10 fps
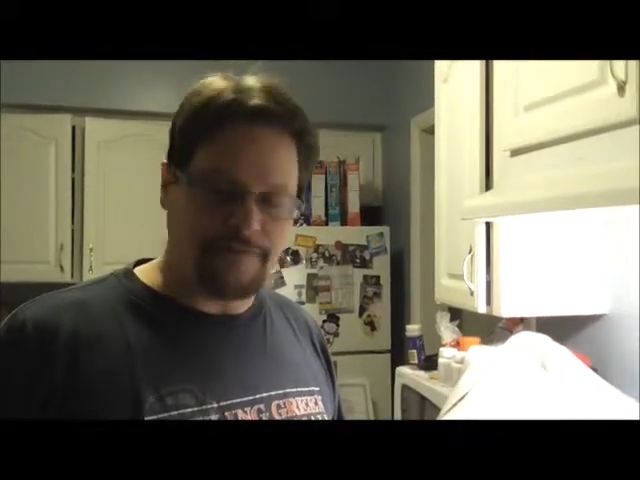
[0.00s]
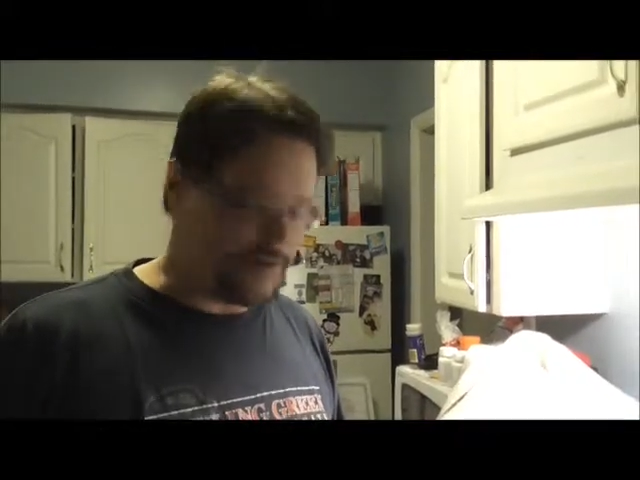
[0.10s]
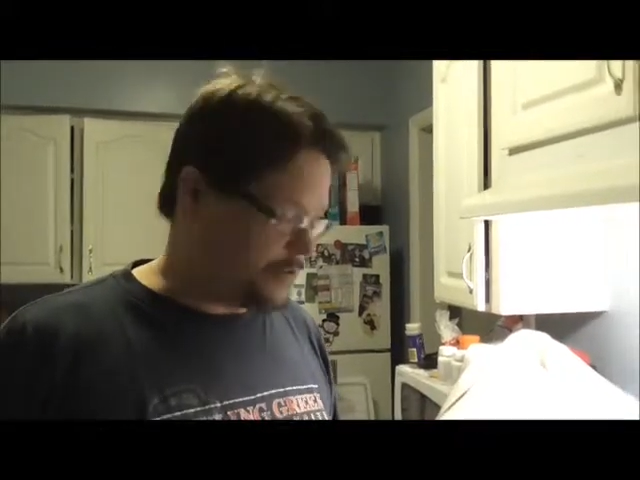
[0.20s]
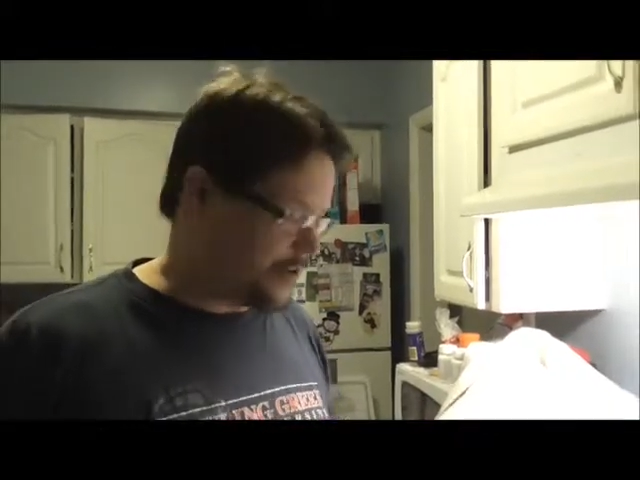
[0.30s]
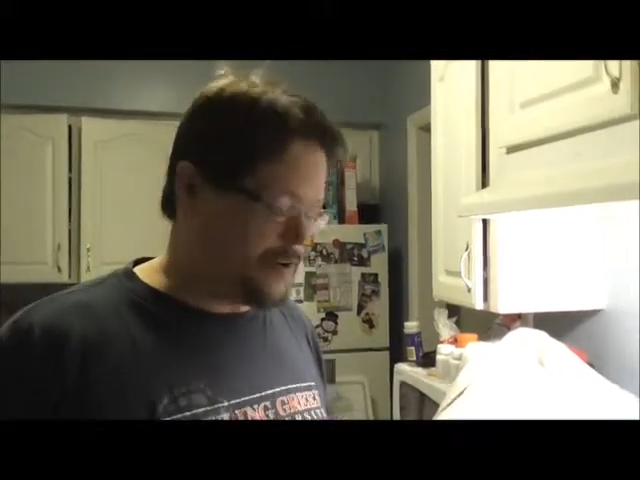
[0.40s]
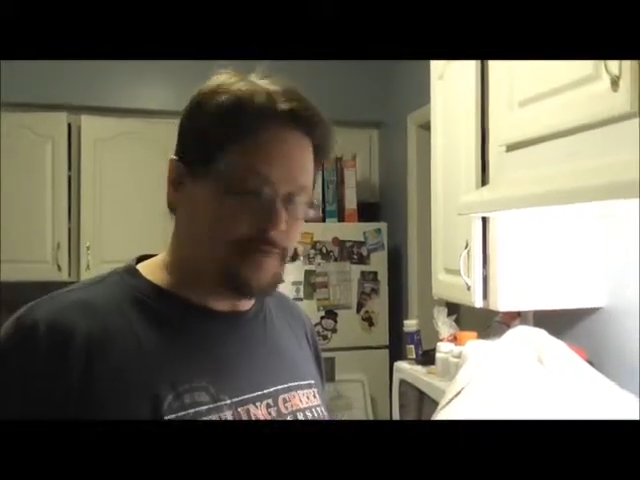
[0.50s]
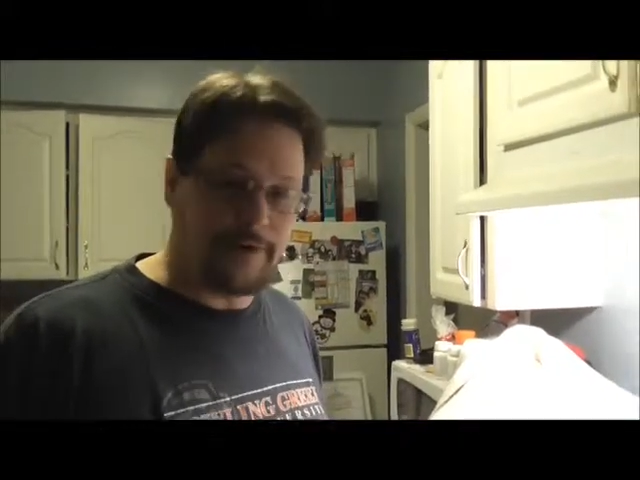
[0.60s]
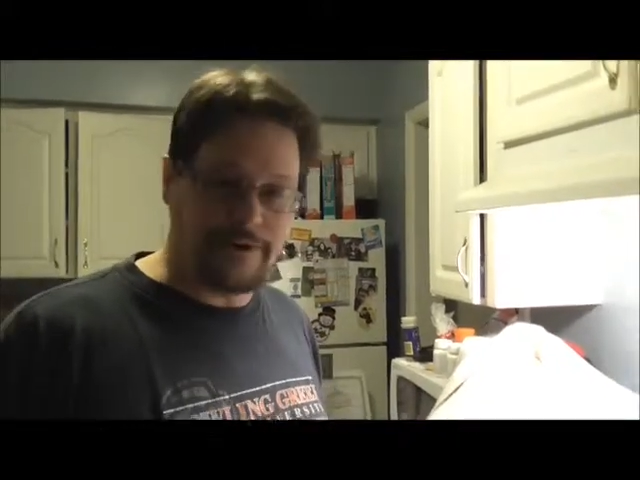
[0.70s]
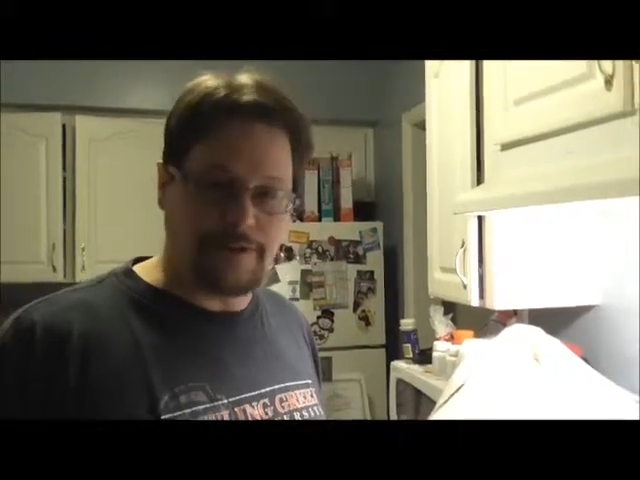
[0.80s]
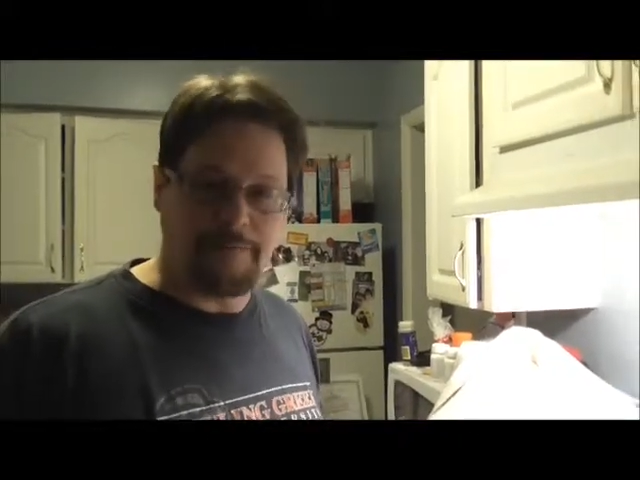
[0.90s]
If you ever hear
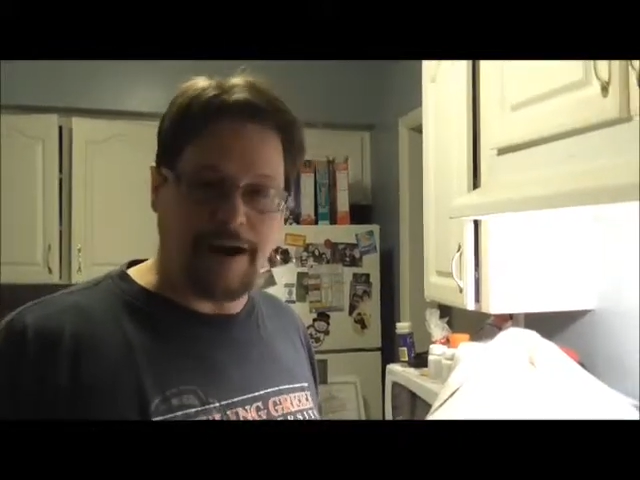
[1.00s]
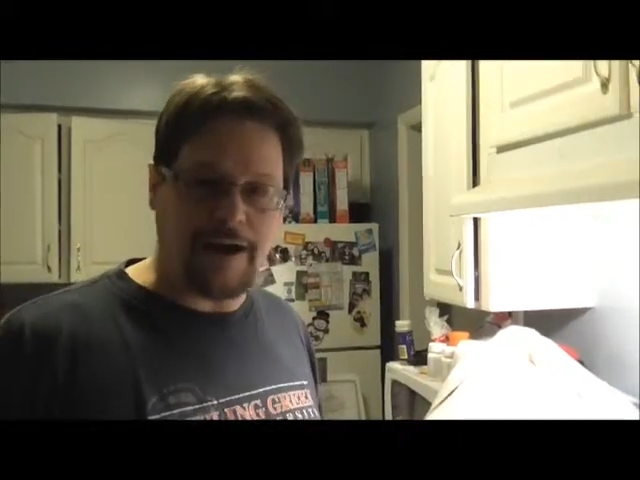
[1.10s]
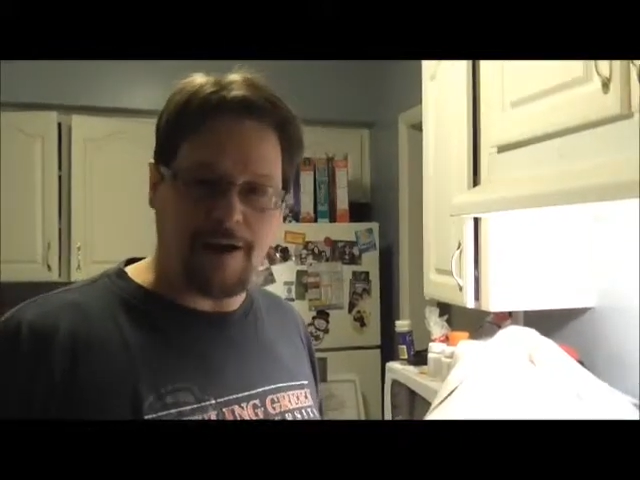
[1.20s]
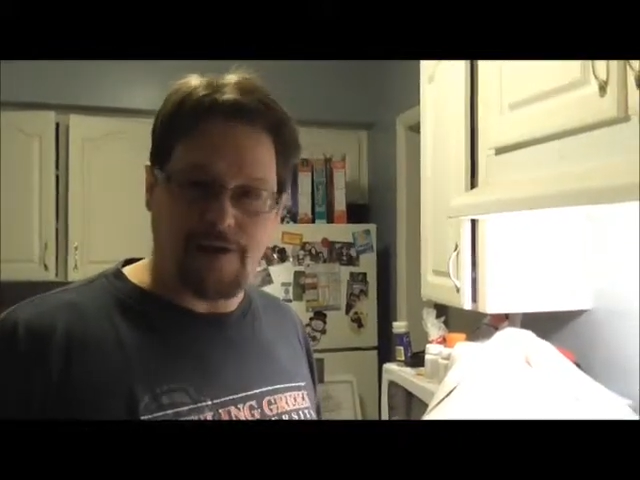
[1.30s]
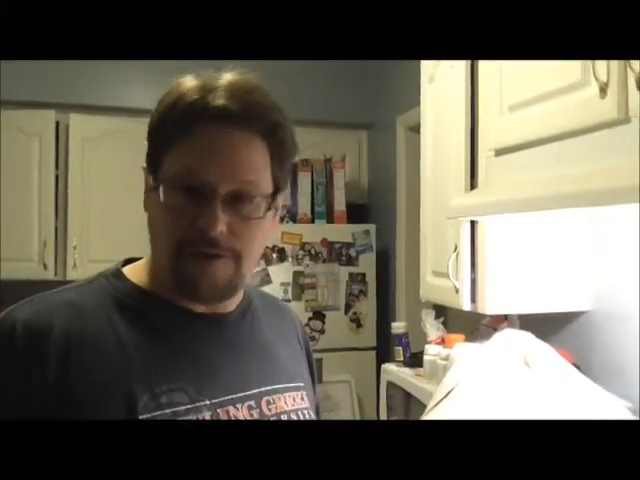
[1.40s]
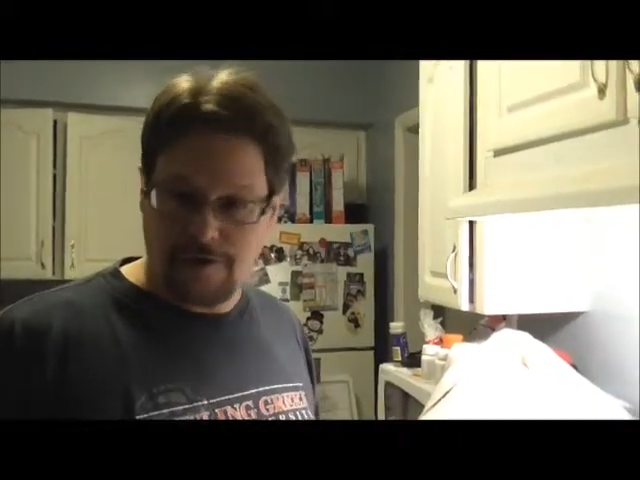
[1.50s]
anybody say Maillard,